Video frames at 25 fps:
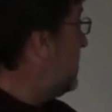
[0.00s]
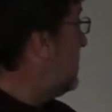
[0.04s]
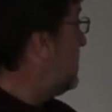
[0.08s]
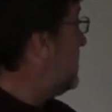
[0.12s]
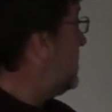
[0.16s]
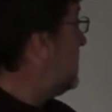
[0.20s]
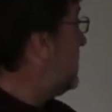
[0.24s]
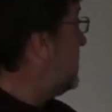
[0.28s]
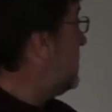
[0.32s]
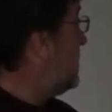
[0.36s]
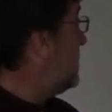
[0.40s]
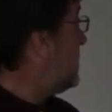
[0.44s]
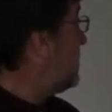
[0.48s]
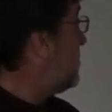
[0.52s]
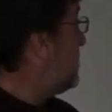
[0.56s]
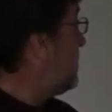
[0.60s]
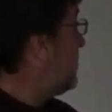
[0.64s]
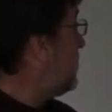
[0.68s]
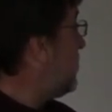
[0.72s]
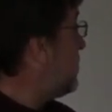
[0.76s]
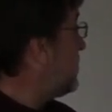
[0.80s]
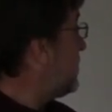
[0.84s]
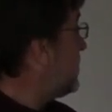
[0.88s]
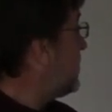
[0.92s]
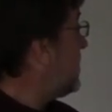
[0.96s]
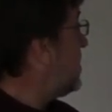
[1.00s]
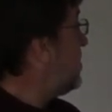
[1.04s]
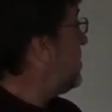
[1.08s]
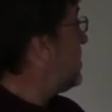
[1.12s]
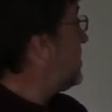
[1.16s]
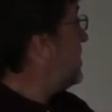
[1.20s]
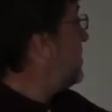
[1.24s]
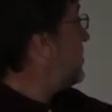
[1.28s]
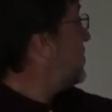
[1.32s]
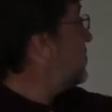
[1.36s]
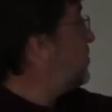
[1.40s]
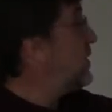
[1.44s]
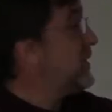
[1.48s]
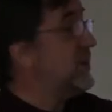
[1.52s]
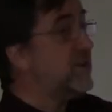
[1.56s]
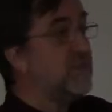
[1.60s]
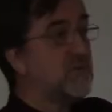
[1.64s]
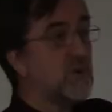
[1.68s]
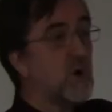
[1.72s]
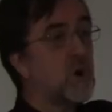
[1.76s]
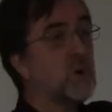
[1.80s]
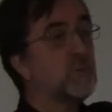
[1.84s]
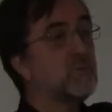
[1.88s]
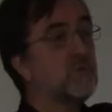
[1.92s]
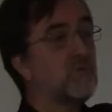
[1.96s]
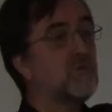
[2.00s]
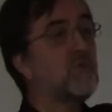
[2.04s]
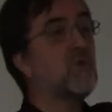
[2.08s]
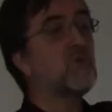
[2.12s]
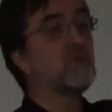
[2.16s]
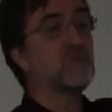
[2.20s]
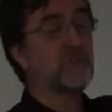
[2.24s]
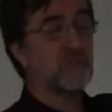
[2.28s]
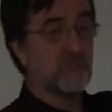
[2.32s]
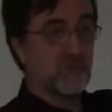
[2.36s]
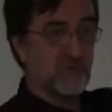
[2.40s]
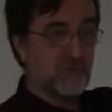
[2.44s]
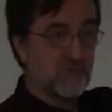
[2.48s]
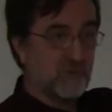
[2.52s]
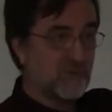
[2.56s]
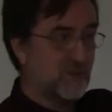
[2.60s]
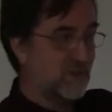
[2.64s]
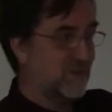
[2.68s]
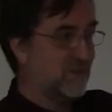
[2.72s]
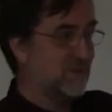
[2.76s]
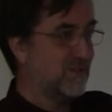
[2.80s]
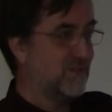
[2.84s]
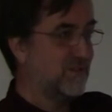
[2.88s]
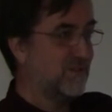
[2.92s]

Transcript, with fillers: the, these before. So Swedish armed forces,